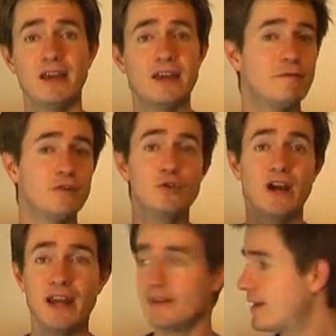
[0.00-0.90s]
If you
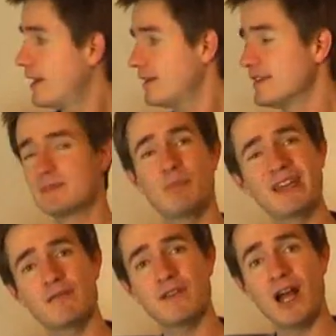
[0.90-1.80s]
ate this
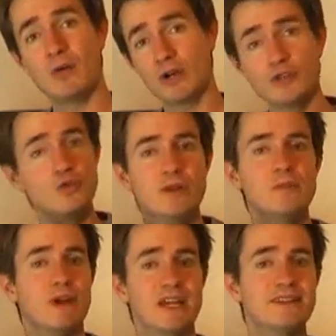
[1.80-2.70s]
pink flower, you will
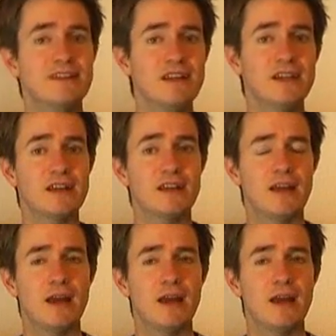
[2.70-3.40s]
make the link.